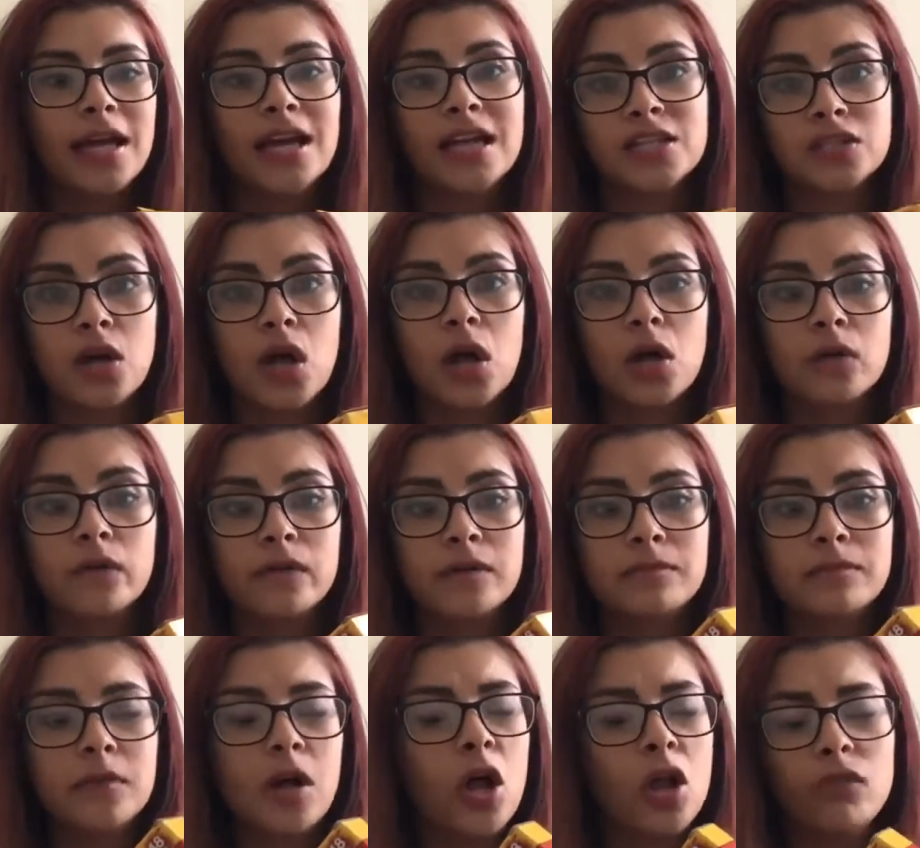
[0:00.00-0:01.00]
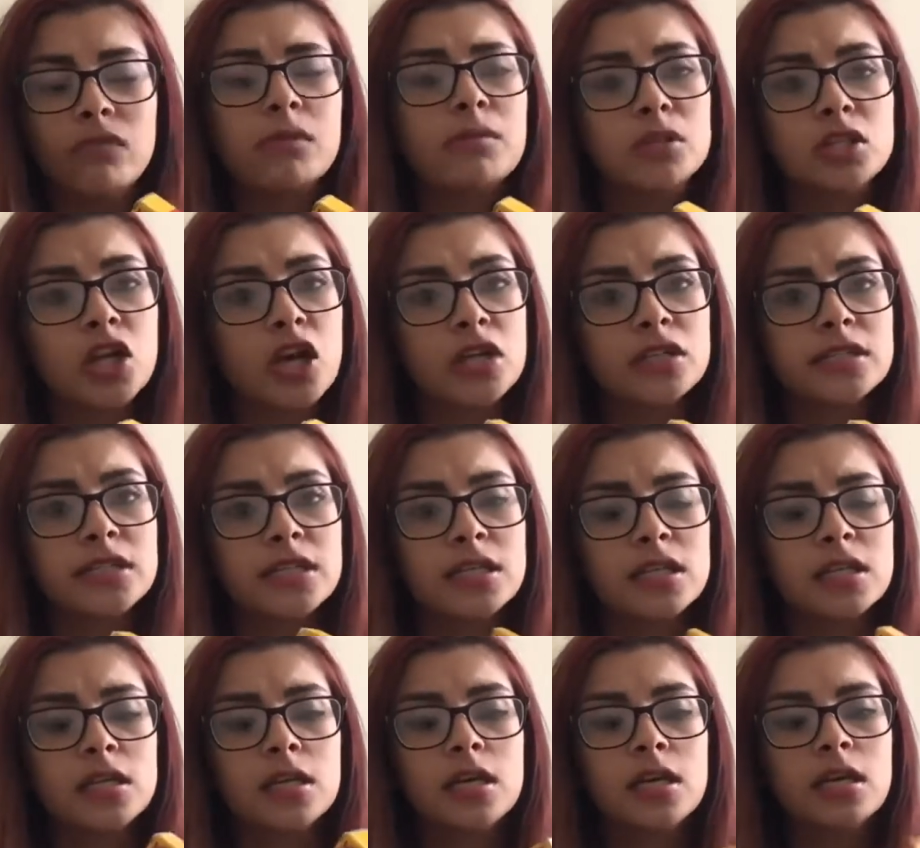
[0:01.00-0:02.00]
It's all of them are toxic.
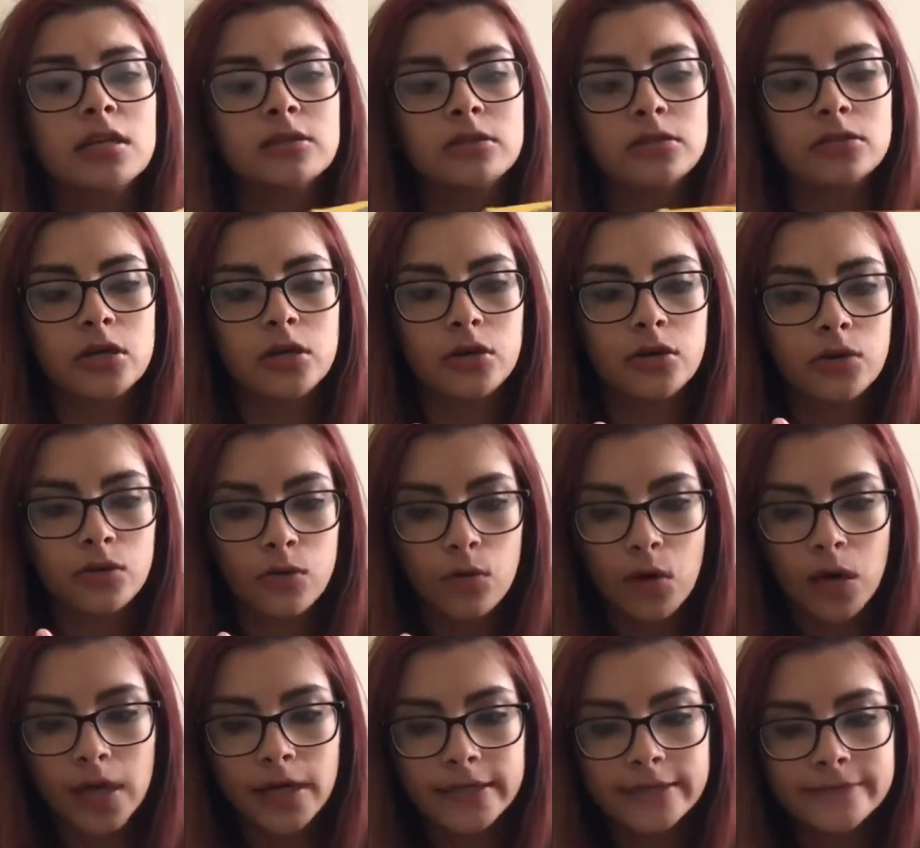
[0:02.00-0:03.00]
So